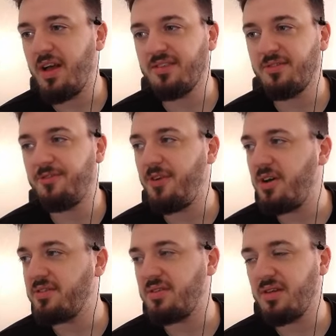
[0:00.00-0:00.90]
as a
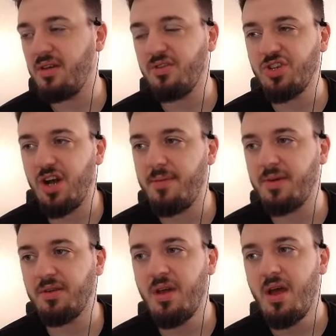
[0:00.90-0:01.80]
Farseer, a
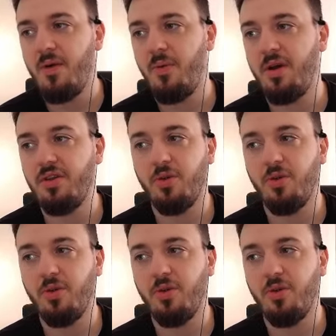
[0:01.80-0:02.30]
shaman, where your